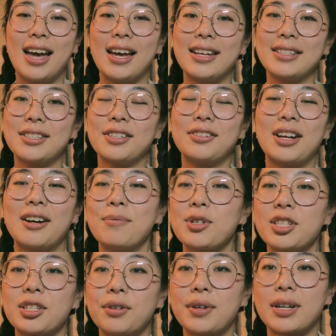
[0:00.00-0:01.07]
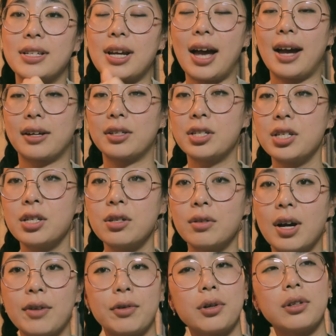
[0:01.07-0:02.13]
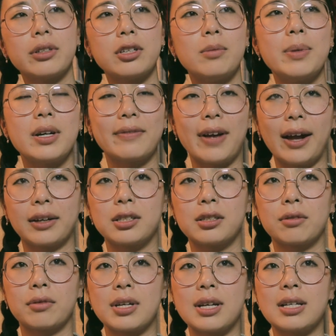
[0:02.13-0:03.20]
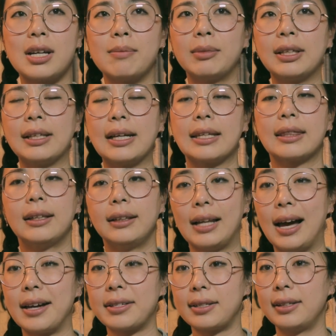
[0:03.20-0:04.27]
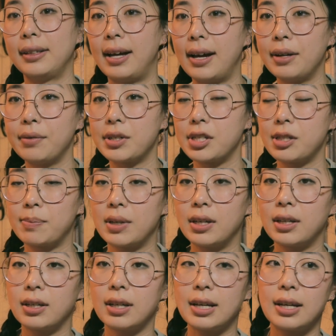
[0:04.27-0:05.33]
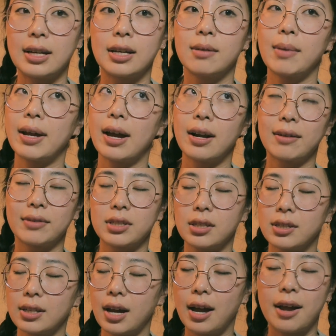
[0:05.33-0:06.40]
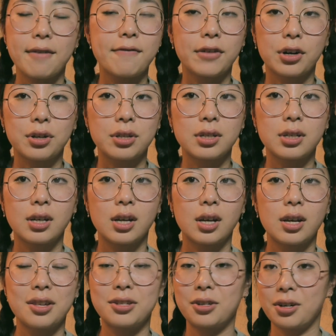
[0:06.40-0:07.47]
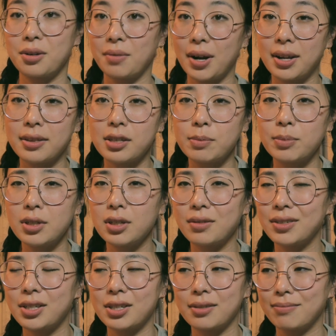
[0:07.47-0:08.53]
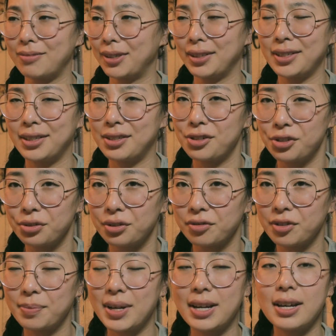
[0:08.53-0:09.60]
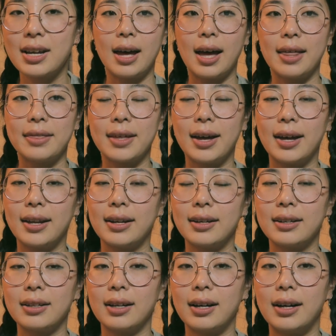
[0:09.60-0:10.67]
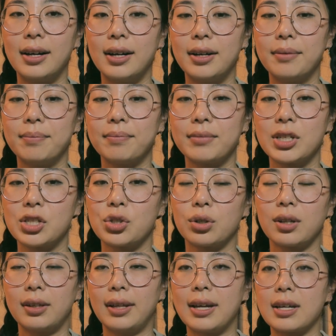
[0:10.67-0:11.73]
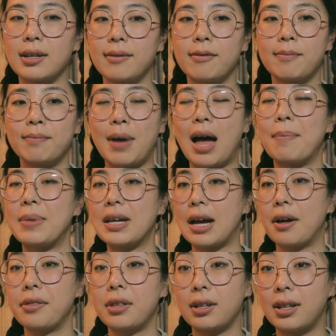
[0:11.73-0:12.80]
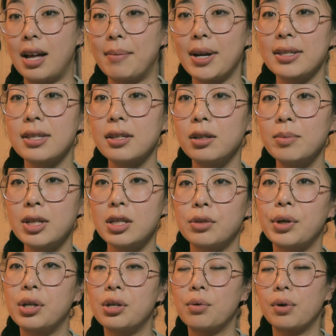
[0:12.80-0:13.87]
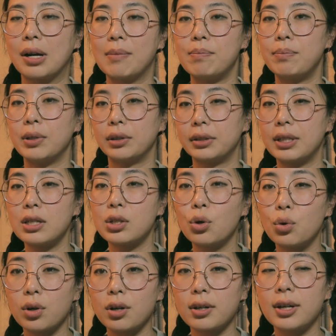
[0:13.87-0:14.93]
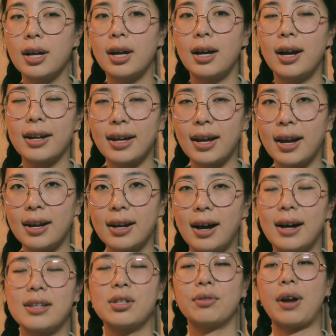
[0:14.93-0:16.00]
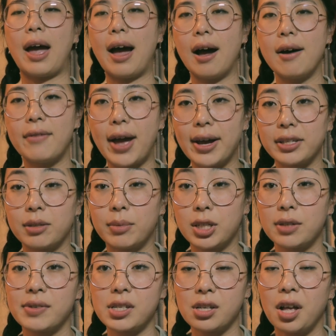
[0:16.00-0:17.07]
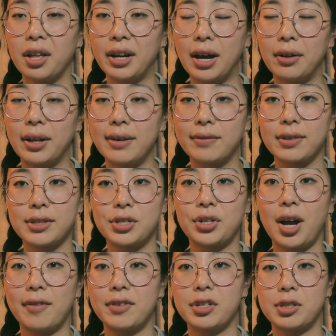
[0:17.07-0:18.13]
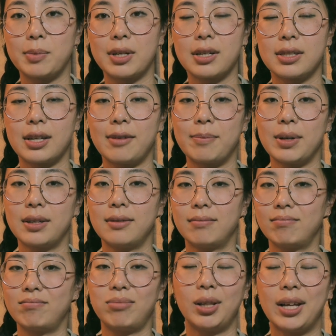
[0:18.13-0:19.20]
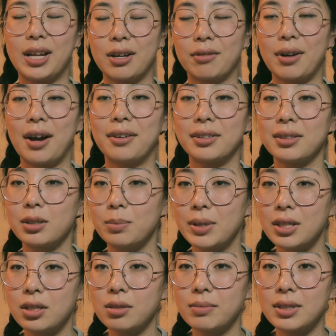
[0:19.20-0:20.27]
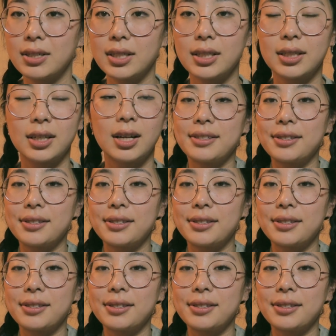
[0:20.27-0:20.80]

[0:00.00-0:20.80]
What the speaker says: And so now I'm just going into Act 2. I wrote a little bit of Act 3, namely like the last line, which has been in my head ever since I first started writing this book, which is really unusual for me. And then just sort of like mapping out the climax a little bit so I know what I'm building toward. Again, I don't have as much of a solid outline for this draft just because I've been playing around a little bit too much.